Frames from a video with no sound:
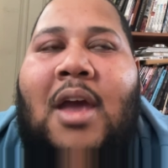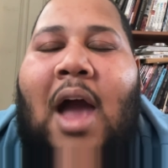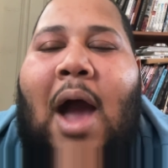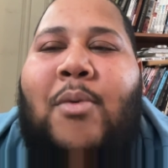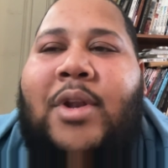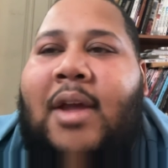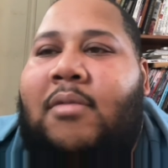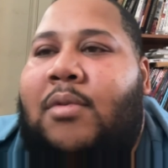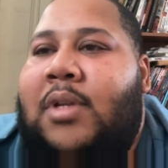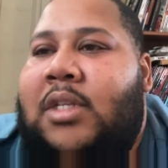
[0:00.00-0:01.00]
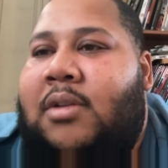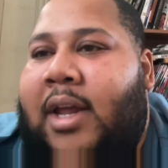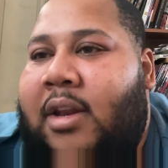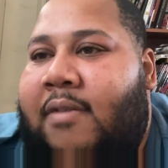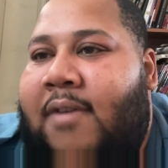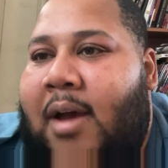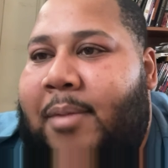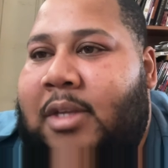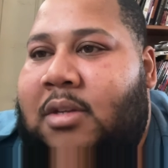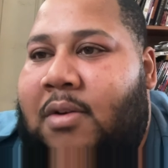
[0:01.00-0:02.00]
I would never really try to define
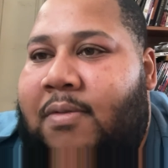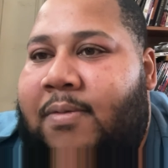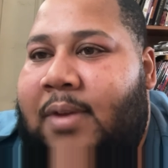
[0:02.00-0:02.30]
myself